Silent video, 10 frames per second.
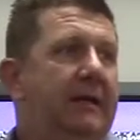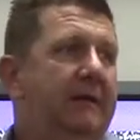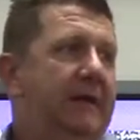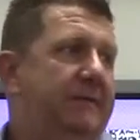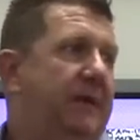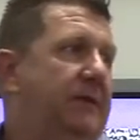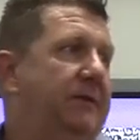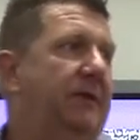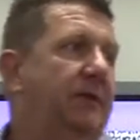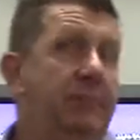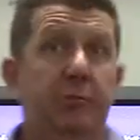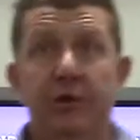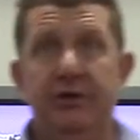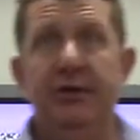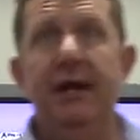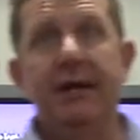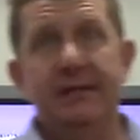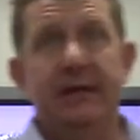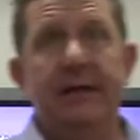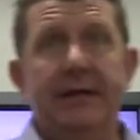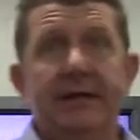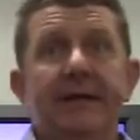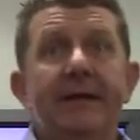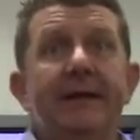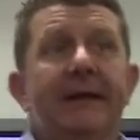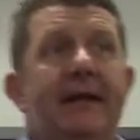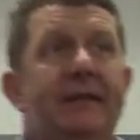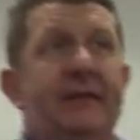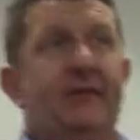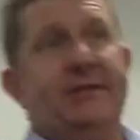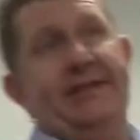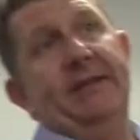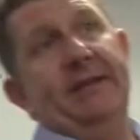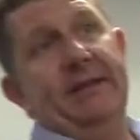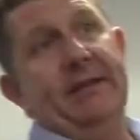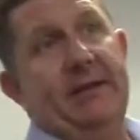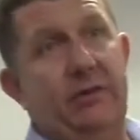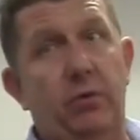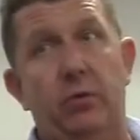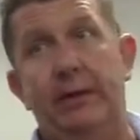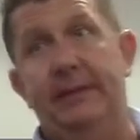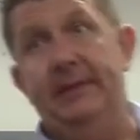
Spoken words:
that's focusing on depression and anxiety. It's interesting that they call it,